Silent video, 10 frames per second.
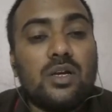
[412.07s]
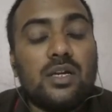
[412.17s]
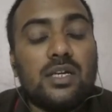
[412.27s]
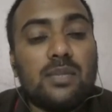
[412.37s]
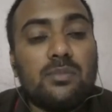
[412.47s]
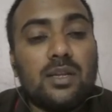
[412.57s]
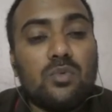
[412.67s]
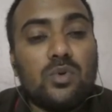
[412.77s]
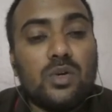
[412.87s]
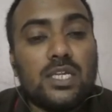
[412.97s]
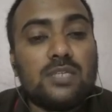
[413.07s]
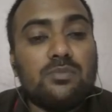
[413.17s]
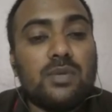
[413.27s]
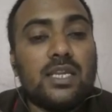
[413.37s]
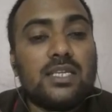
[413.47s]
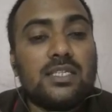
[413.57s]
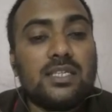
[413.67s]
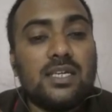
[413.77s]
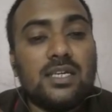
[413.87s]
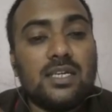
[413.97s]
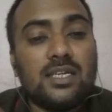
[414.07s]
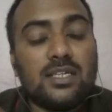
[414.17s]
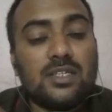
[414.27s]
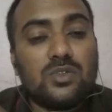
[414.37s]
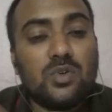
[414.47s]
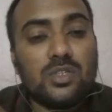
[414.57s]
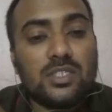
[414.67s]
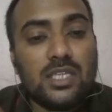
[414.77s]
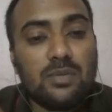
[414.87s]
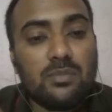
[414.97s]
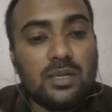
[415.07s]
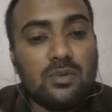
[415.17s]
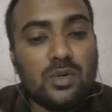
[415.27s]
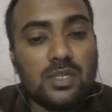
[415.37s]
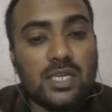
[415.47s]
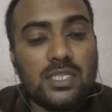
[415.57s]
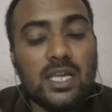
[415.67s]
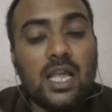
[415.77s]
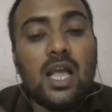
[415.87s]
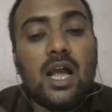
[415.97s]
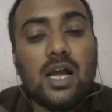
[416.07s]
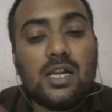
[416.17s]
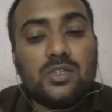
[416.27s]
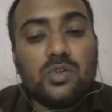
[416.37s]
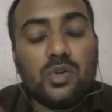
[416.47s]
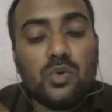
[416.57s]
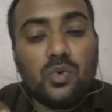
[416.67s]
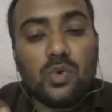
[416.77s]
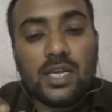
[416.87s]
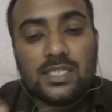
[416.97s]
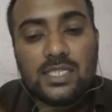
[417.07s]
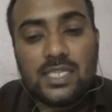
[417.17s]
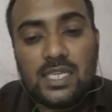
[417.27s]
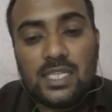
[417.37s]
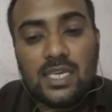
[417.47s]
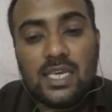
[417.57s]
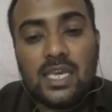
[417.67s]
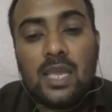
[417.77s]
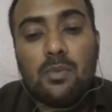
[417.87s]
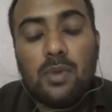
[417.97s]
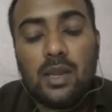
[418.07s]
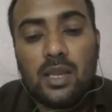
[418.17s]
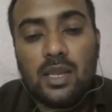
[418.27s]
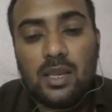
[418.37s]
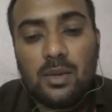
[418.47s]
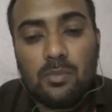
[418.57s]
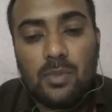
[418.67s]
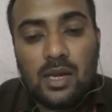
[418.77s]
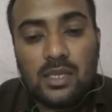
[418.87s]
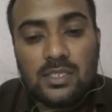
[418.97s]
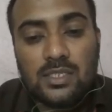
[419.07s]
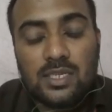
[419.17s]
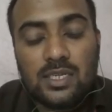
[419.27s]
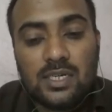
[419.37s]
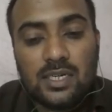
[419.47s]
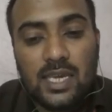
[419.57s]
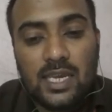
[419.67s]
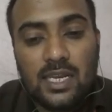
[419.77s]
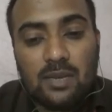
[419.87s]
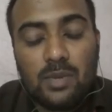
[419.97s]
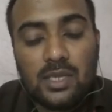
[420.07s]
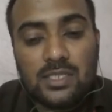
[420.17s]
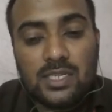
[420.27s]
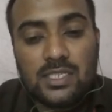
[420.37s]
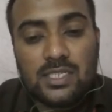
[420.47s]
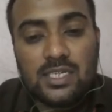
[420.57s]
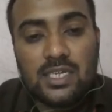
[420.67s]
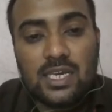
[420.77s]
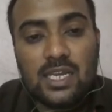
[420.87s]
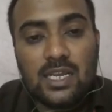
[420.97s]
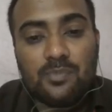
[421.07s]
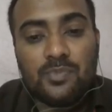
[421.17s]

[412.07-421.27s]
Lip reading: terminal voltage minus source terminal voltage. Also, you can see the MOS transistor diagram